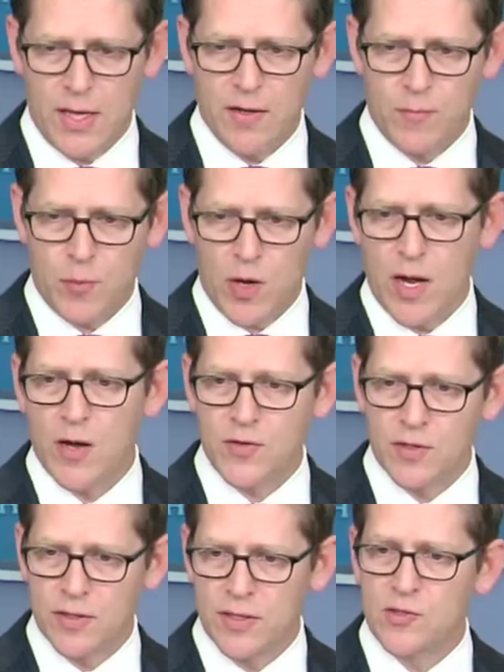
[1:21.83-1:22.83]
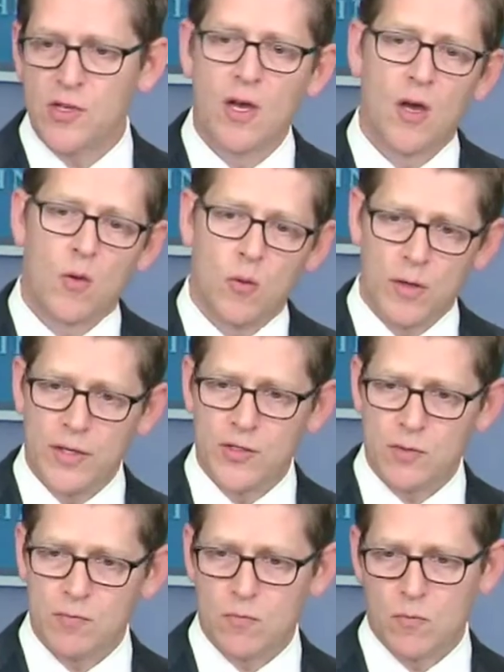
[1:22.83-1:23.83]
gave prior to the leaks, where he's